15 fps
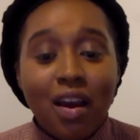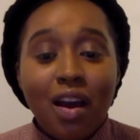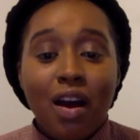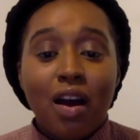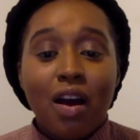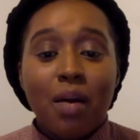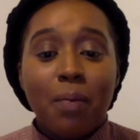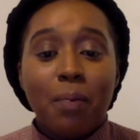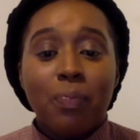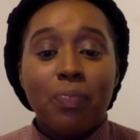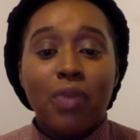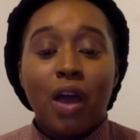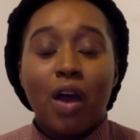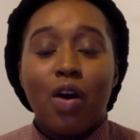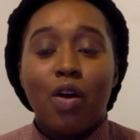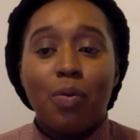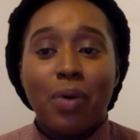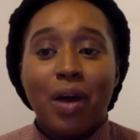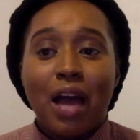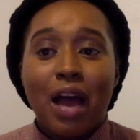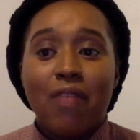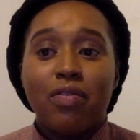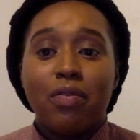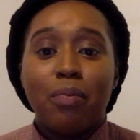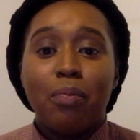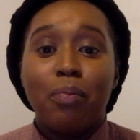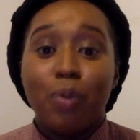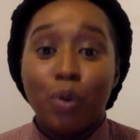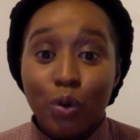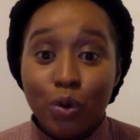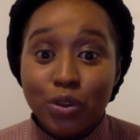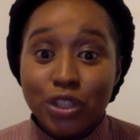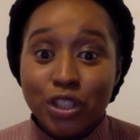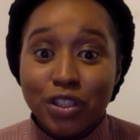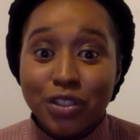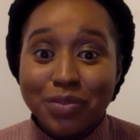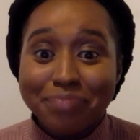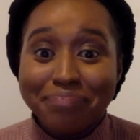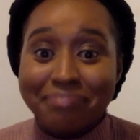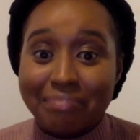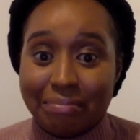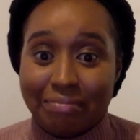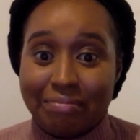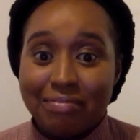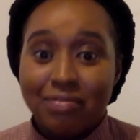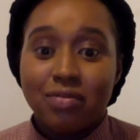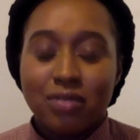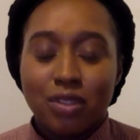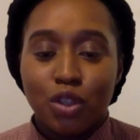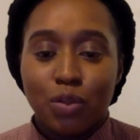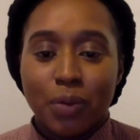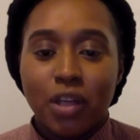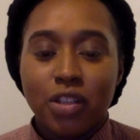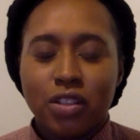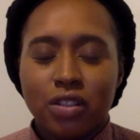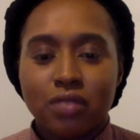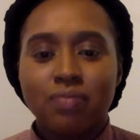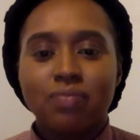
I hope I haven't bored you too much,